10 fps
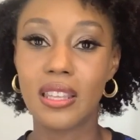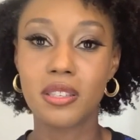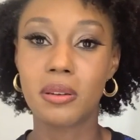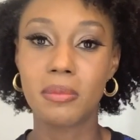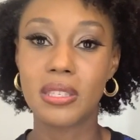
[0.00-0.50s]

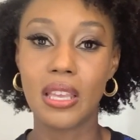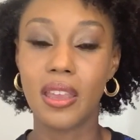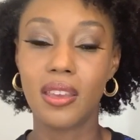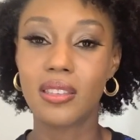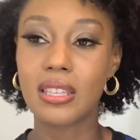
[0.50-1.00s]
That's what I'm
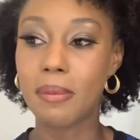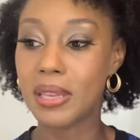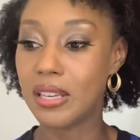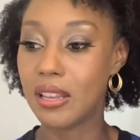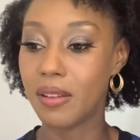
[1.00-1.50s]
saying. Because I
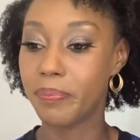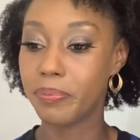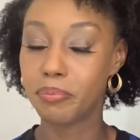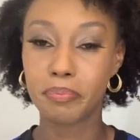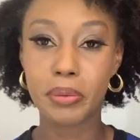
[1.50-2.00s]
mean,
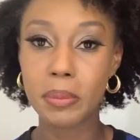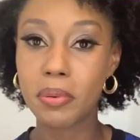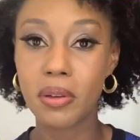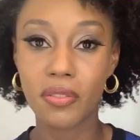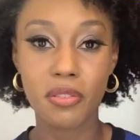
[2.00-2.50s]

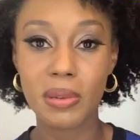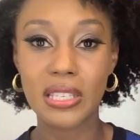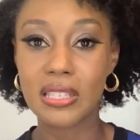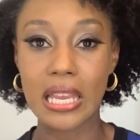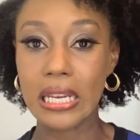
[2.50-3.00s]
Pre-Pooing for me
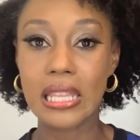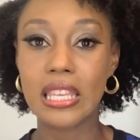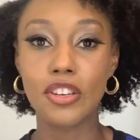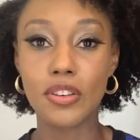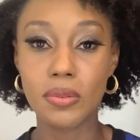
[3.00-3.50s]
isn't
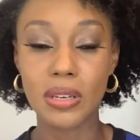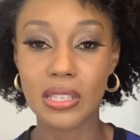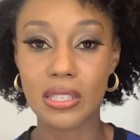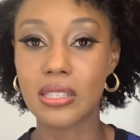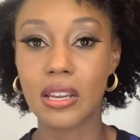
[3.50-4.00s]
anything new
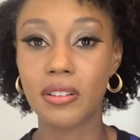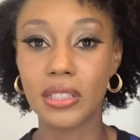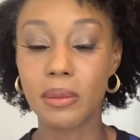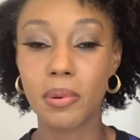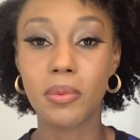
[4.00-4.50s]

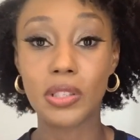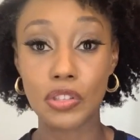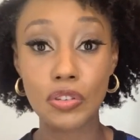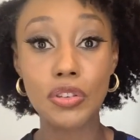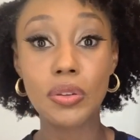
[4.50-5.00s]
necessarily, but
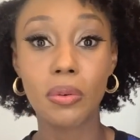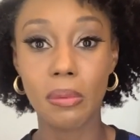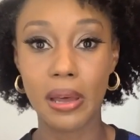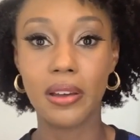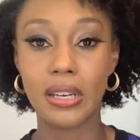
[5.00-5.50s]
what's new
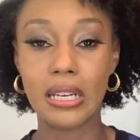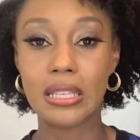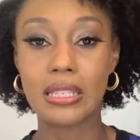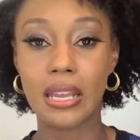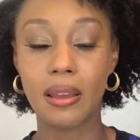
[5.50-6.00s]
about it
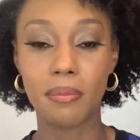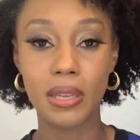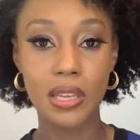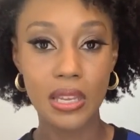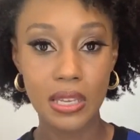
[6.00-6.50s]
is that
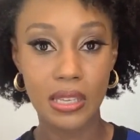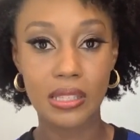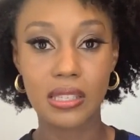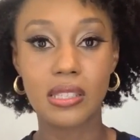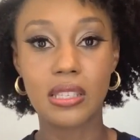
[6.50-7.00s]
I'm
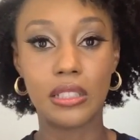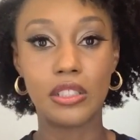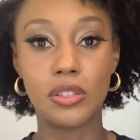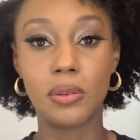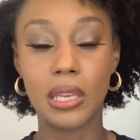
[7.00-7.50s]

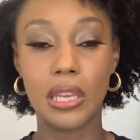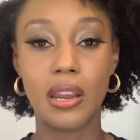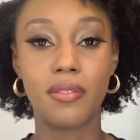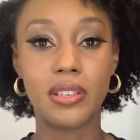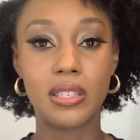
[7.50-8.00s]
consistently doing it
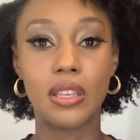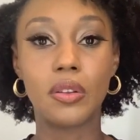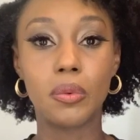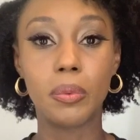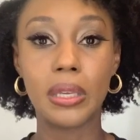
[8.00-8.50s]
every
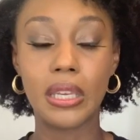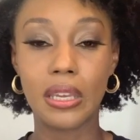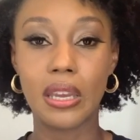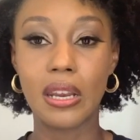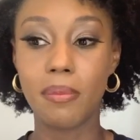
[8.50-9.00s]
single
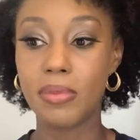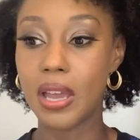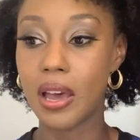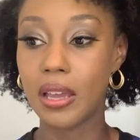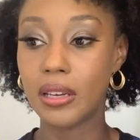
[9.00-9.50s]
week, and I'm
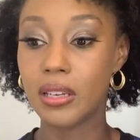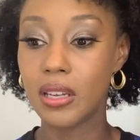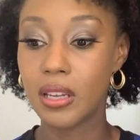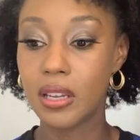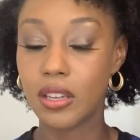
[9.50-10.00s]
not,
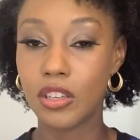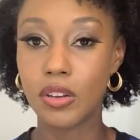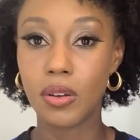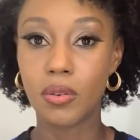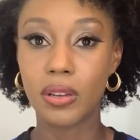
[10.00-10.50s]
you
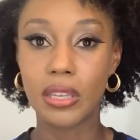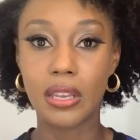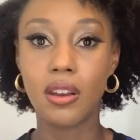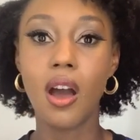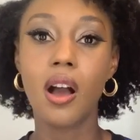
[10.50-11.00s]
know,
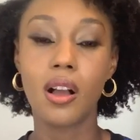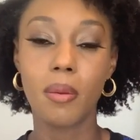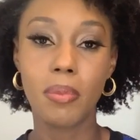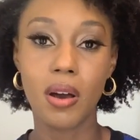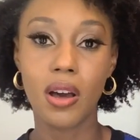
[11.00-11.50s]
getting hung
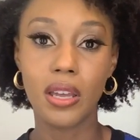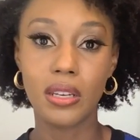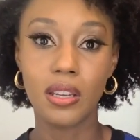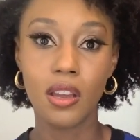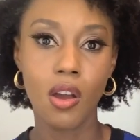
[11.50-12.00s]
up
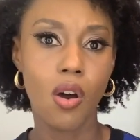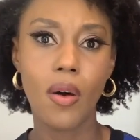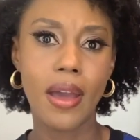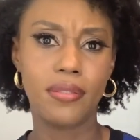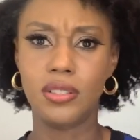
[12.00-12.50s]
on, oh, I
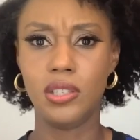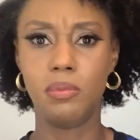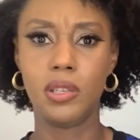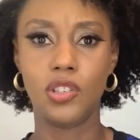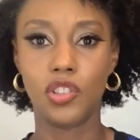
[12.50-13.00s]
have to
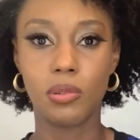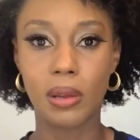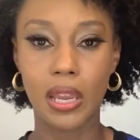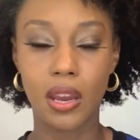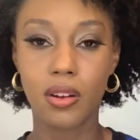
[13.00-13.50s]
deep condition
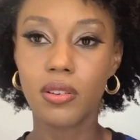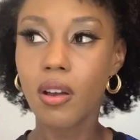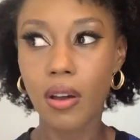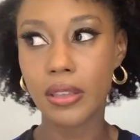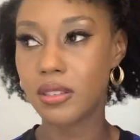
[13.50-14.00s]
my hair.
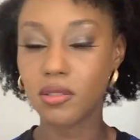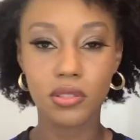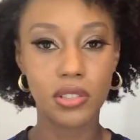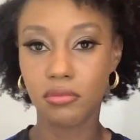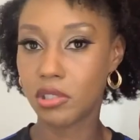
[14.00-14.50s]
No, I
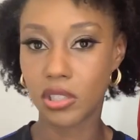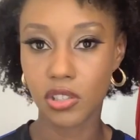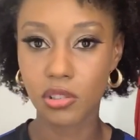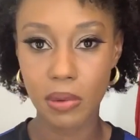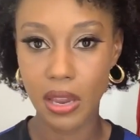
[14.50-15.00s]
still
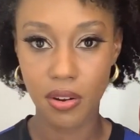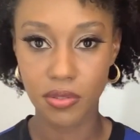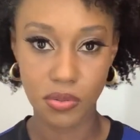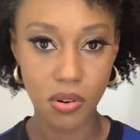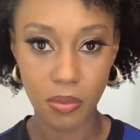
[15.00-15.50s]
condition my hair
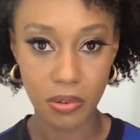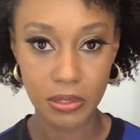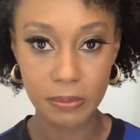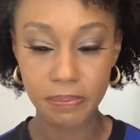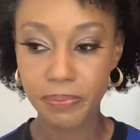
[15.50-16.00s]
as normal.